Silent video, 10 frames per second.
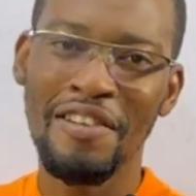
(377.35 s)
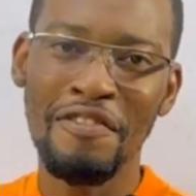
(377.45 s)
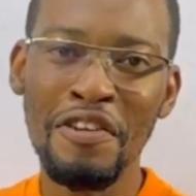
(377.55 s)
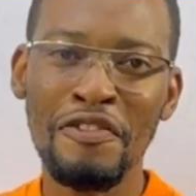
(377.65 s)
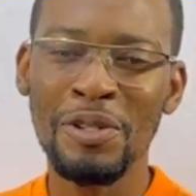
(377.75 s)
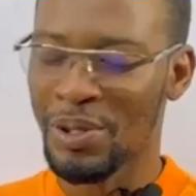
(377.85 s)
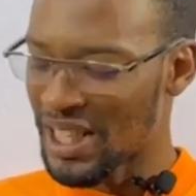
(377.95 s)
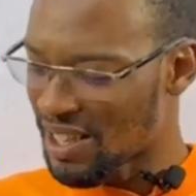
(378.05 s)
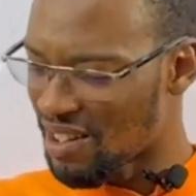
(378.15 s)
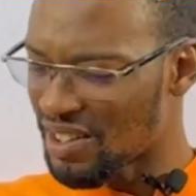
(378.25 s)
Feel free to
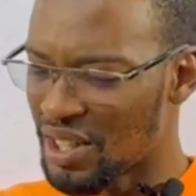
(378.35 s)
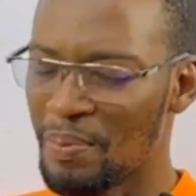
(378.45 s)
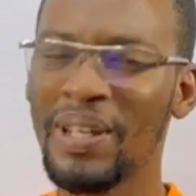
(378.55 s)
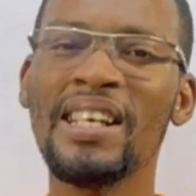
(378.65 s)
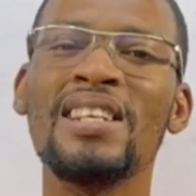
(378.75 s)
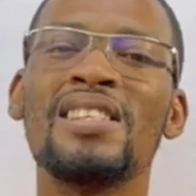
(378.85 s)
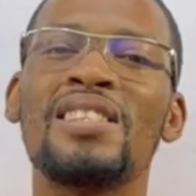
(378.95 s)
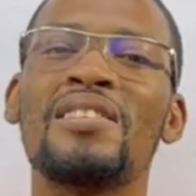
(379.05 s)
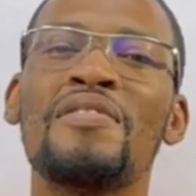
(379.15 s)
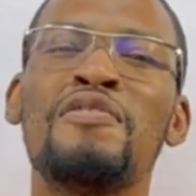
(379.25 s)
check out the playlist
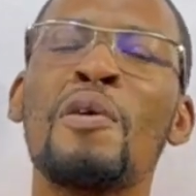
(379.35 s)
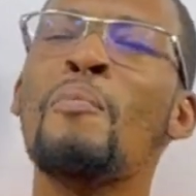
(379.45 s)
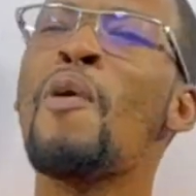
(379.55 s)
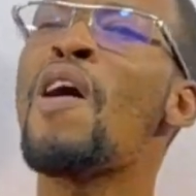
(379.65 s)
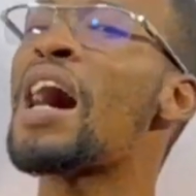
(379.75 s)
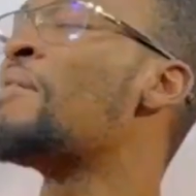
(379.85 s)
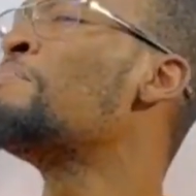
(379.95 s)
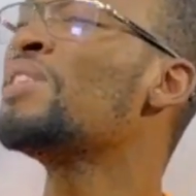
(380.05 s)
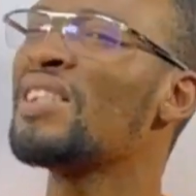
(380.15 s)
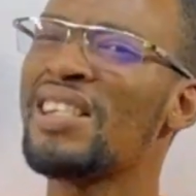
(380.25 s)
for more
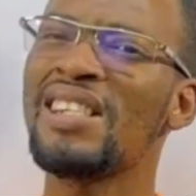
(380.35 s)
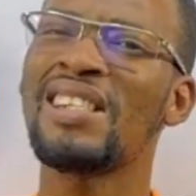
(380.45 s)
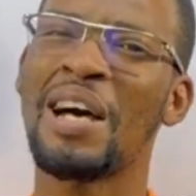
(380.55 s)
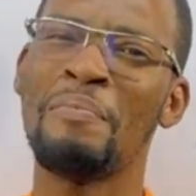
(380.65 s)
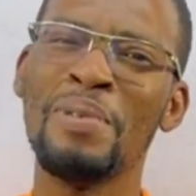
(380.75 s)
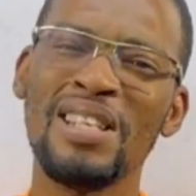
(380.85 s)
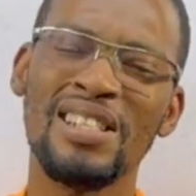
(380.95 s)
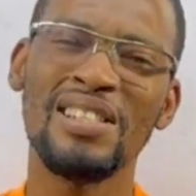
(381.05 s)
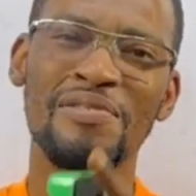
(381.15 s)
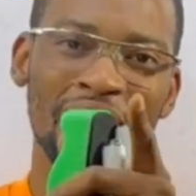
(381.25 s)
amazing
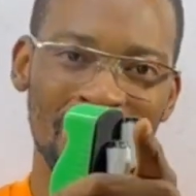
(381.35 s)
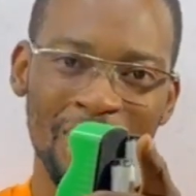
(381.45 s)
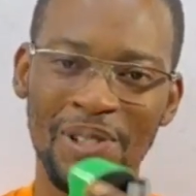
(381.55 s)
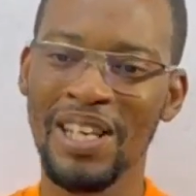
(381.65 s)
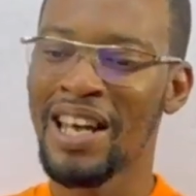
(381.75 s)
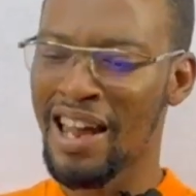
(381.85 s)
videos.